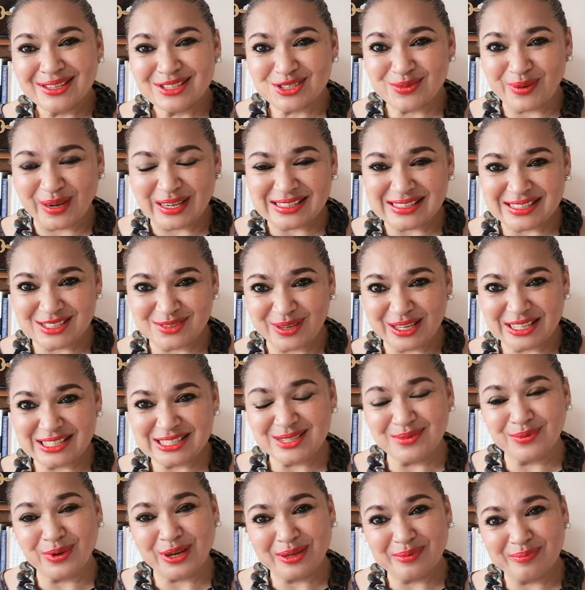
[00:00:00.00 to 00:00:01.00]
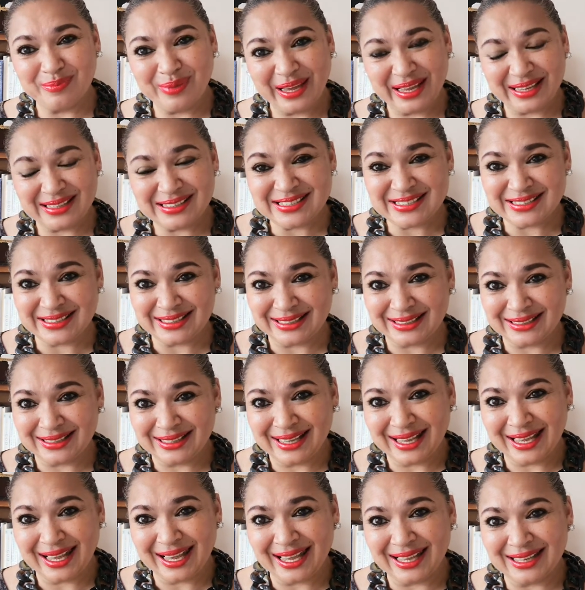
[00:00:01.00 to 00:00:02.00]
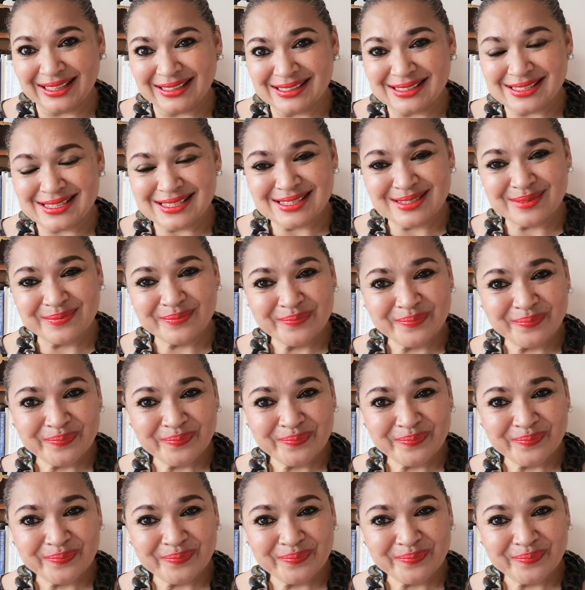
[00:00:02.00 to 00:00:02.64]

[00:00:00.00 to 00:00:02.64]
2021 patron and